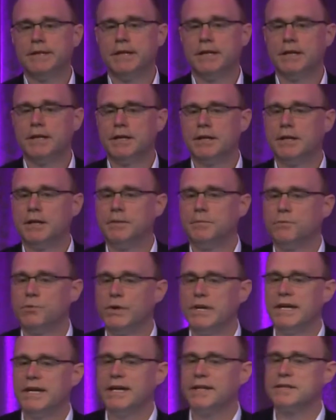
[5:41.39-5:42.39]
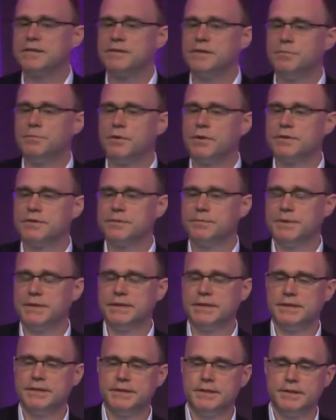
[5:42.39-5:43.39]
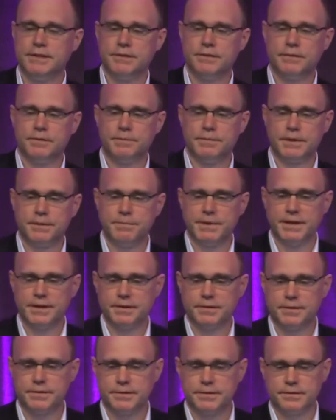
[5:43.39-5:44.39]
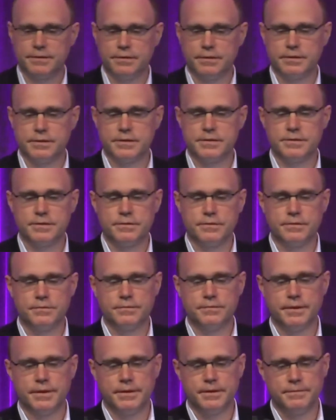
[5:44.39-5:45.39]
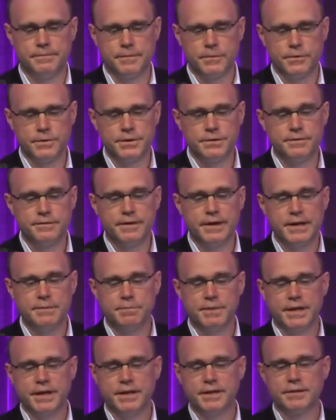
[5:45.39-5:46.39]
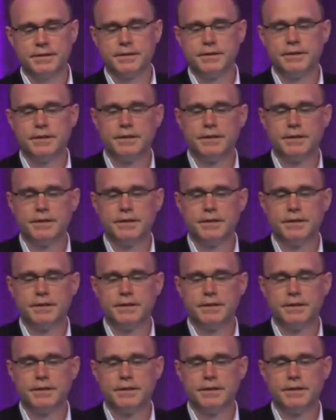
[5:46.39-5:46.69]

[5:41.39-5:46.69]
We had the possibility to implement also ultra-wideband,